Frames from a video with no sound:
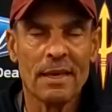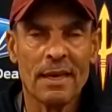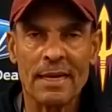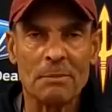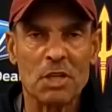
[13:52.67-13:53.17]

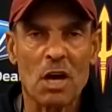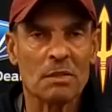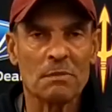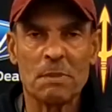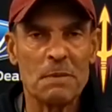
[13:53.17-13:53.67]
And I'm
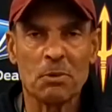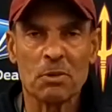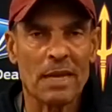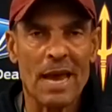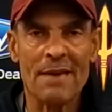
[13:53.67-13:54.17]
talking people
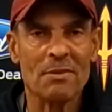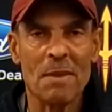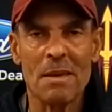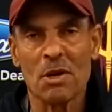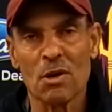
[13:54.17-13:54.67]
that I haven't
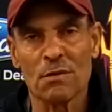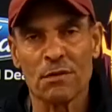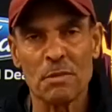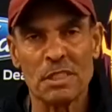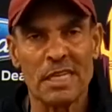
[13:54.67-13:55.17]
maybe heard
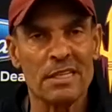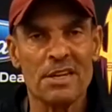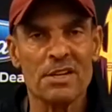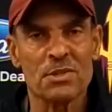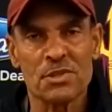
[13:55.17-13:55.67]
from in 10
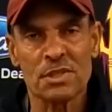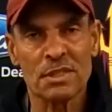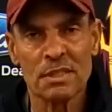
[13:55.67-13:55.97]
years.